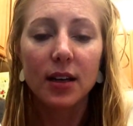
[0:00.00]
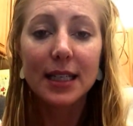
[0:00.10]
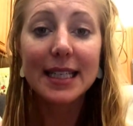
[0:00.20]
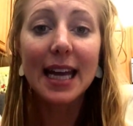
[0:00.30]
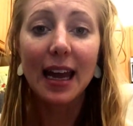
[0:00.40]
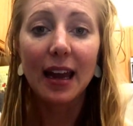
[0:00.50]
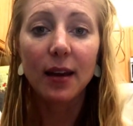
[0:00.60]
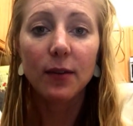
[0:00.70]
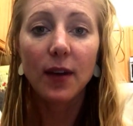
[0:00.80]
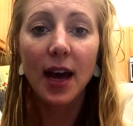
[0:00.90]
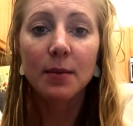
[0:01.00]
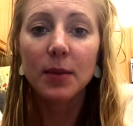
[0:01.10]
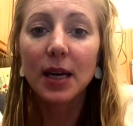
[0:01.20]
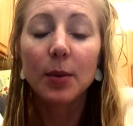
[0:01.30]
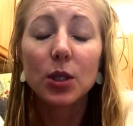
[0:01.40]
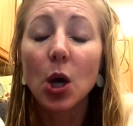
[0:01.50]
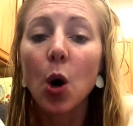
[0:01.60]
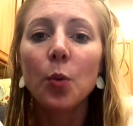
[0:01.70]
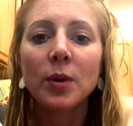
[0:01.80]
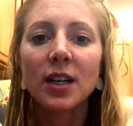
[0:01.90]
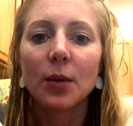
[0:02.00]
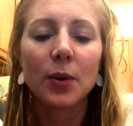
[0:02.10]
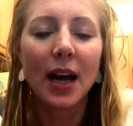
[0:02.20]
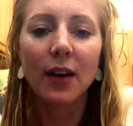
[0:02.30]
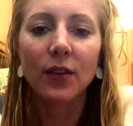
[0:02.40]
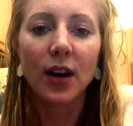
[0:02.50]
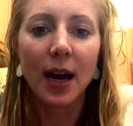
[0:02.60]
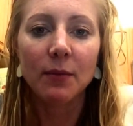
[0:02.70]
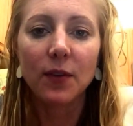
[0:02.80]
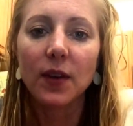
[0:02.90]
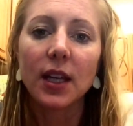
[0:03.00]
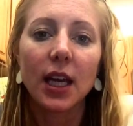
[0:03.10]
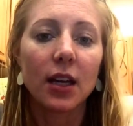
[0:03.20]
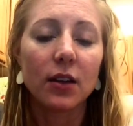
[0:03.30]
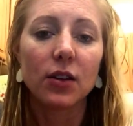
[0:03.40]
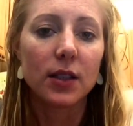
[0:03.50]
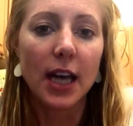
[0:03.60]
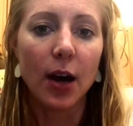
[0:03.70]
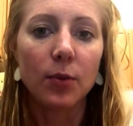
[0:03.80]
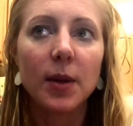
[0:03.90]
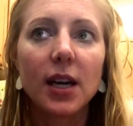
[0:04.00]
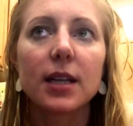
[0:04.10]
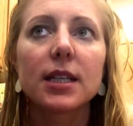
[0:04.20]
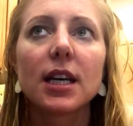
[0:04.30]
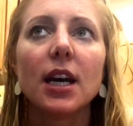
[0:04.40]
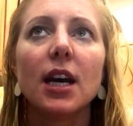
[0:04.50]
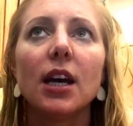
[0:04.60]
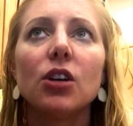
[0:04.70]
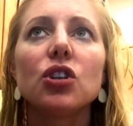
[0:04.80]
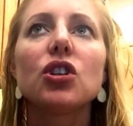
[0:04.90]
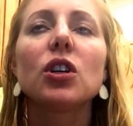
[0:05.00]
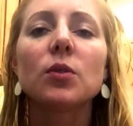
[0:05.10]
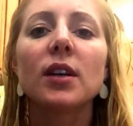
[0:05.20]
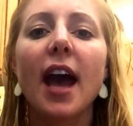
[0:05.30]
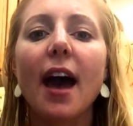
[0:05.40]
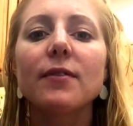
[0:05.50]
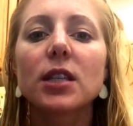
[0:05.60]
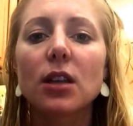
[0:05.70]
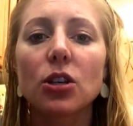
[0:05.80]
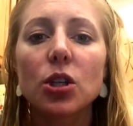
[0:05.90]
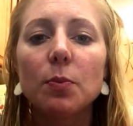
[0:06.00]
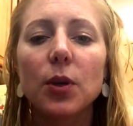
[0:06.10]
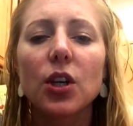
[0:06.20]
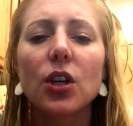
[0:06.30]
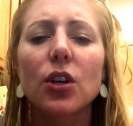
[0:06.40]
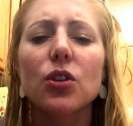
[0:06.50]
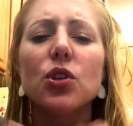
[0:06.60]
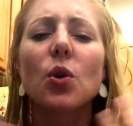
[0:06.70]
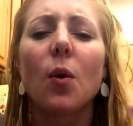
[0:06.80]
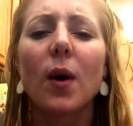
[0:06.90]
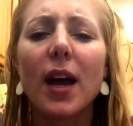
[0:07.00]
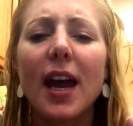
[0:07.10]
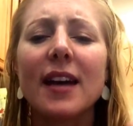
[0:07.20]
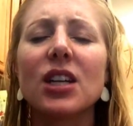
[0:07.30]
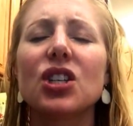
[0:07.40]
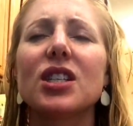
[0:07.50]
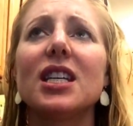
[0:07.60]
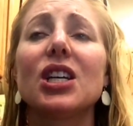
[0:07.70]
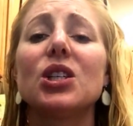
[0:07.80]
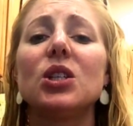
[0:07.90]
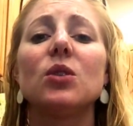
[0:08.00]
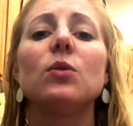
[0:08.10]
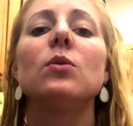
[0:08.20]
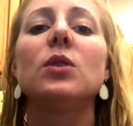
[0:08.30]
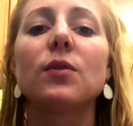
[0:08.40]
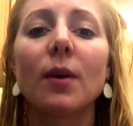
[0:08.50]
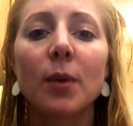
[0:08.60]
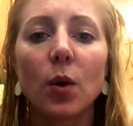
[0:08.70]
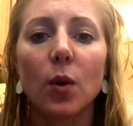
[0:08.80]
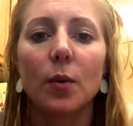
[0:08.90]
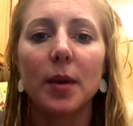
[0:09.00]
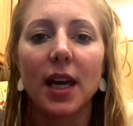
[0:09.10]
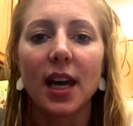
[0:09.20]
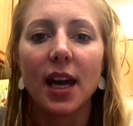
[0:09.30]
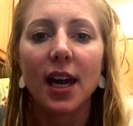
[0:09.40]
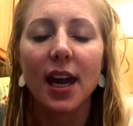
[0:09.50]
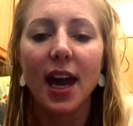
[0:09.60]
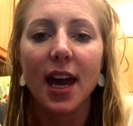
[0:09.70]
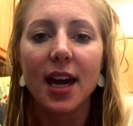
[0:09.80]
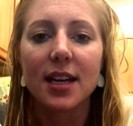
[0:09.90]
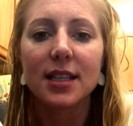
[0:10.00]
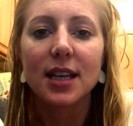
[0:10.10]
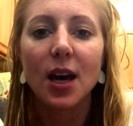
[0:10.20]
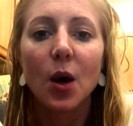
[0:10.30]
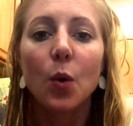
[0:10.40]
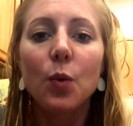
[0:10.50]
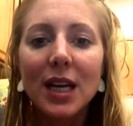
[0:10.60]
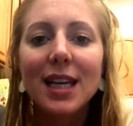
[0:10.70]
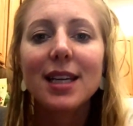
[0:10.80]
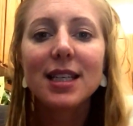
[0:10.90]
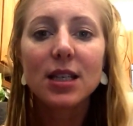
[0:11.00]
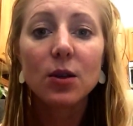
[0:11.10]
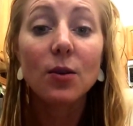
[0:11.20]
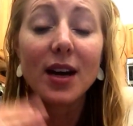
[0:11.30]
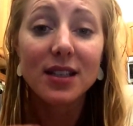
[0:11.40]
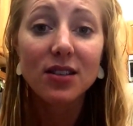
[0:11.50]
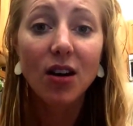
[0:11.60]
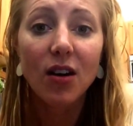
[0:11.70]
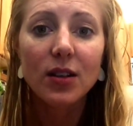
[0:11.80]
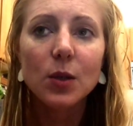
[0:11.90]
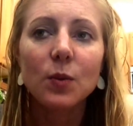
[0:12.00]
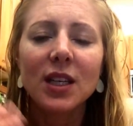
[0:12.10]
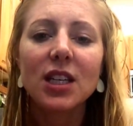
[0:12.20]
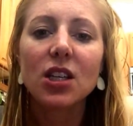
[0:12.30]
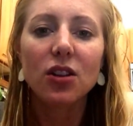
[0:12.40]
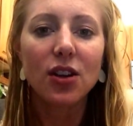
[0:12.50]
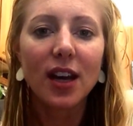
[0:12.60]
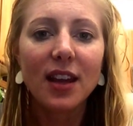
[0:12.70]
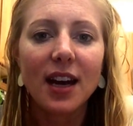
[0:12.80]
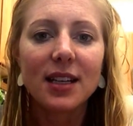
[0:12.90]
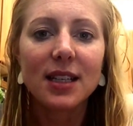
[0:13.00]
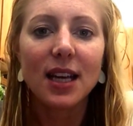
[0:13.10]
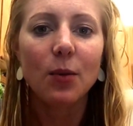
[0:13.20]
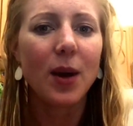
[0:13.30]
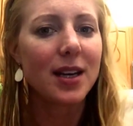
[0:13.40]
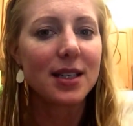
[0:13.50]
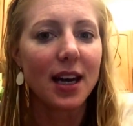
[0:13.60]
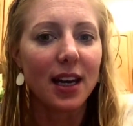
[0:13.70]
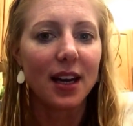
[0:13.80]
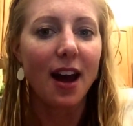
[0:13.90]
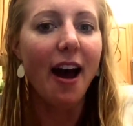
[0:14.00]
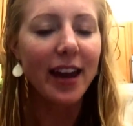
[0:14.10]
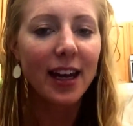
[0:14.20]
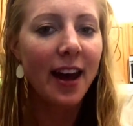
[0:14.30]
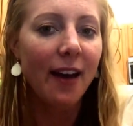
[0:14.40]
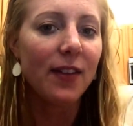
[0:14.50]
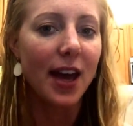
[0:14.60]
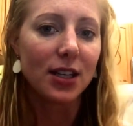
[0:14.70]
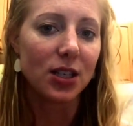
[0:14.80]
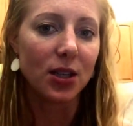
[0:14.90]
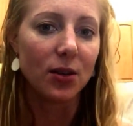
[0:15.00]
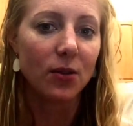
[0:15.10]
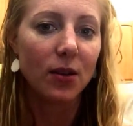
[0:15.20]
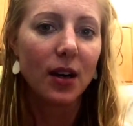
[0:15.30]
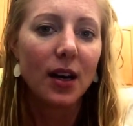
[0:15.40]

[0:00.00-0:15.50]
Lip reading: save, and be able to open it up whenever I'm feeling a little down, because children have such pure joy and it just exudes from their whole being. And we need to, as adults, we need to look at that and say, wait a second, I can have that too.